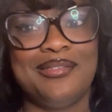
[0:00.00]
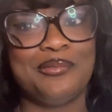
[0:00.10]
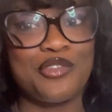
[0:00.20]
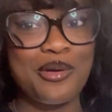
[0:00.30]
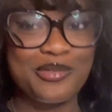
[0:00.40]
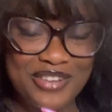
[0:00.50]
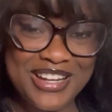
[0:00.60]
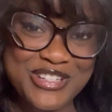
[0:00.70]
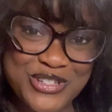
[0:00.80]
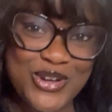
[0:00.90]
Roman
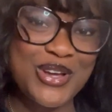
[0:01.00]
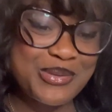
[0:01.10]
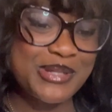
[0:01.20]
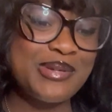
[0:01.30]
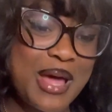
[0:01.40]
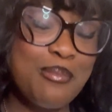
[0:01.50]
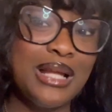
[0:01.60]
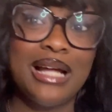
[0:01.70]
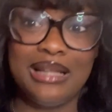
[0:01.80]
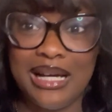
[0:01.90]
Reigns showed him some of that
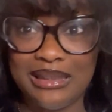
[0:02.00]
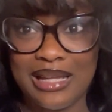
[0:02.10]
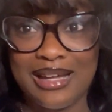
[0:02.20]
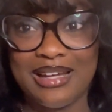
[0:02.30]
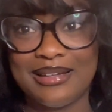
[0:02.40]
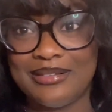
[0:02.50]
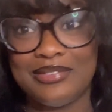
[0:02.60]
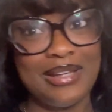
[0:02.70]
Bloodline love,